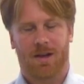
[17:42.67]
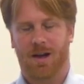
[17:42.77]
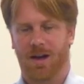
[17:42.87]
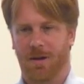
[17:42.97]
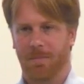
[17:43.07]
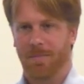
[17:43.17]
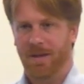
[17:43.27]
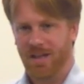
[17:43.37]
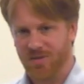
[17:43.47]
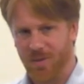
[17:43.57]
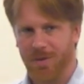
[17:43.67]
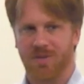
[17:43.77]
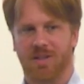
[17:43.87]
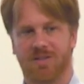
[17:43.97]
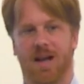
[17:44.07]
um, is
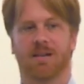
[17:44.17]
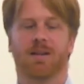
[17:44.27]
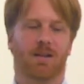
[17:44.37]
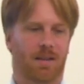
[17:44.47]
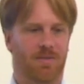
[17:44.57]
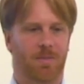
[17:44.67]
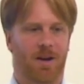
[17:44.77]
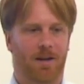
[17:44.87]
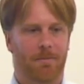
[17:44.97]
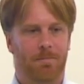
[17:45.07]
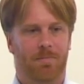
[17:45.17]
focused exactly on leaf spine.